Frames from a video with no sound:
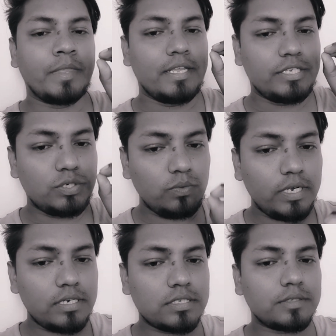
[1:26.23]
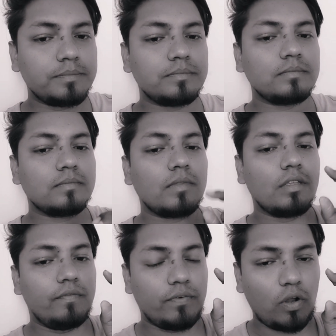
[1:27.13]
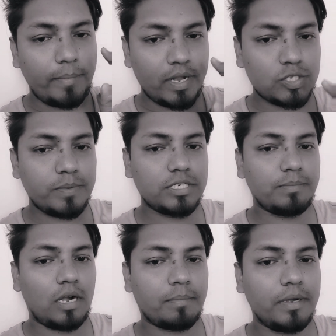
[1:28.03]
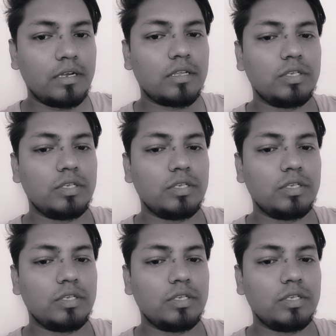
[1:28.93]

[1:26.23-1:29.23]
Students from aerospace department,